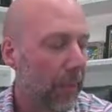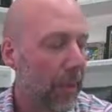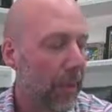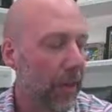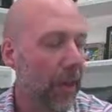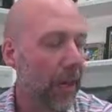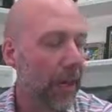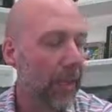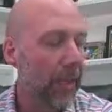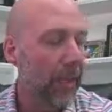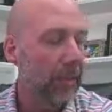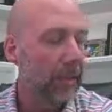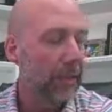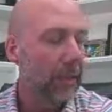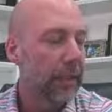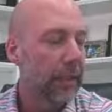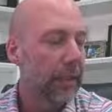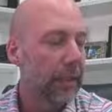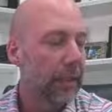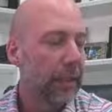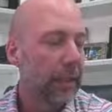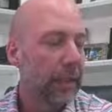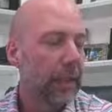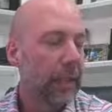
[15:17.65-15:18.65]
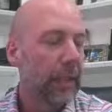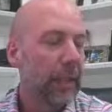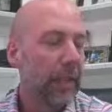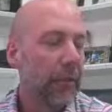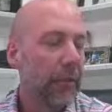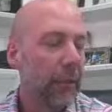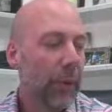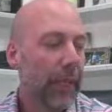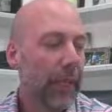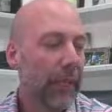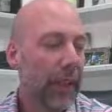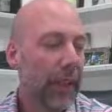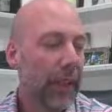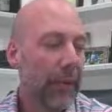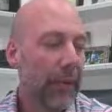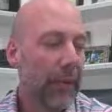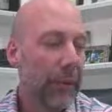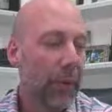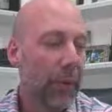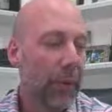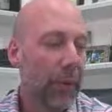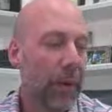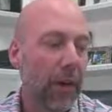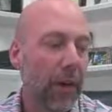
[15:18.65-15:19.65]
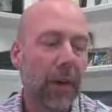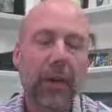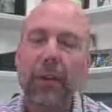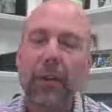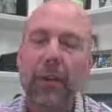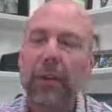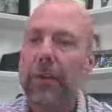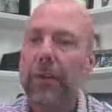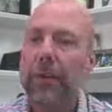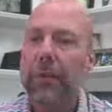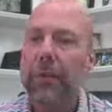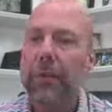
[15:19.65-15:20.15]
All right, if we get that far